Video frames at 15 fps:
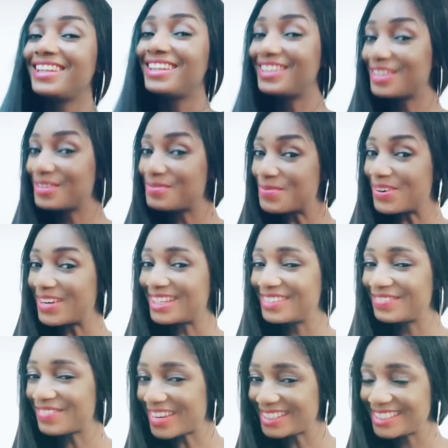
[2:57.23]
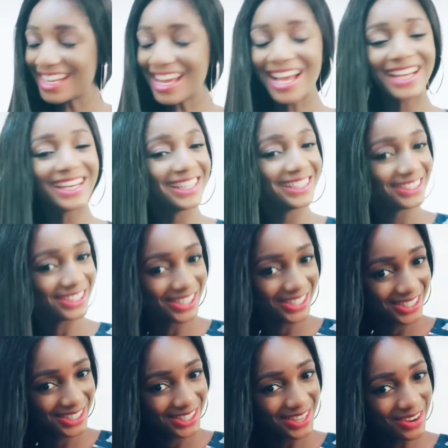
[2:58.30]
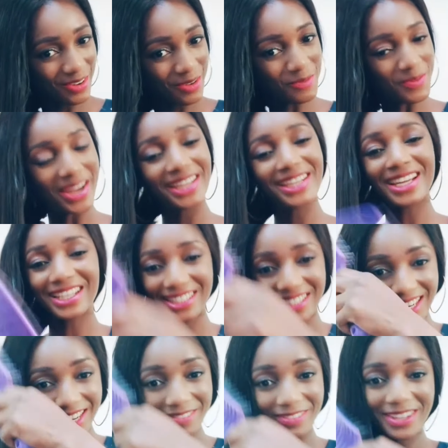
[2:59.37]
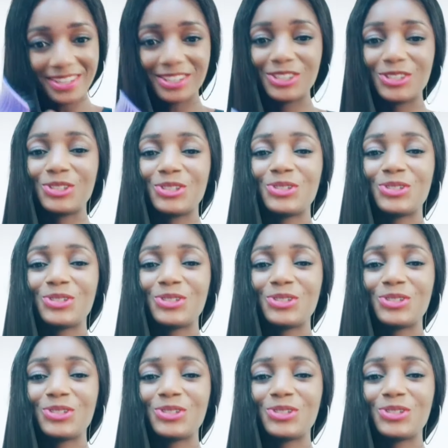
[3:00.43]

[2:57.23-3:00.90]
Good morning, my darlings. Just a reminder that if you're not